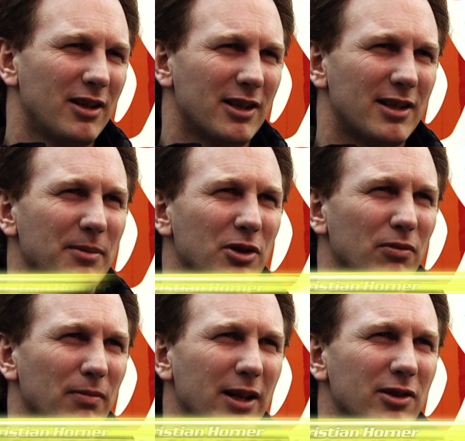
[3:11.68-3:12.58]
an
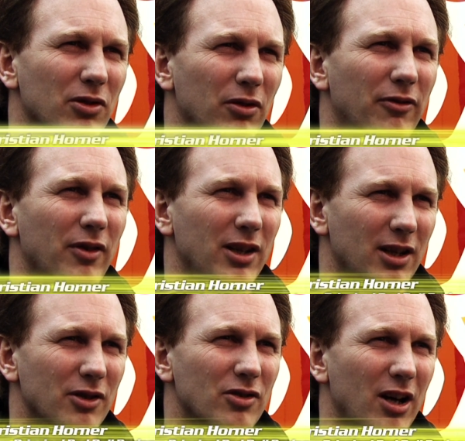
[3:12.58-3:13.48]
exceptional mentor for the
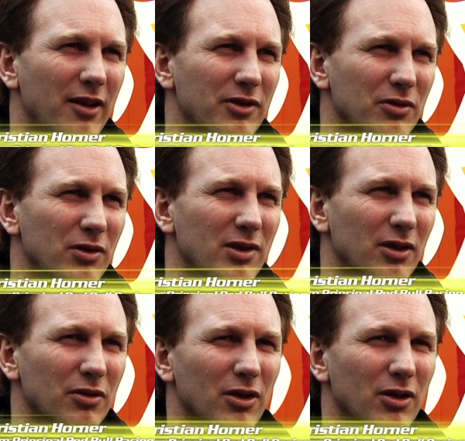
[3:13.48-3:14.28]
young drivers also.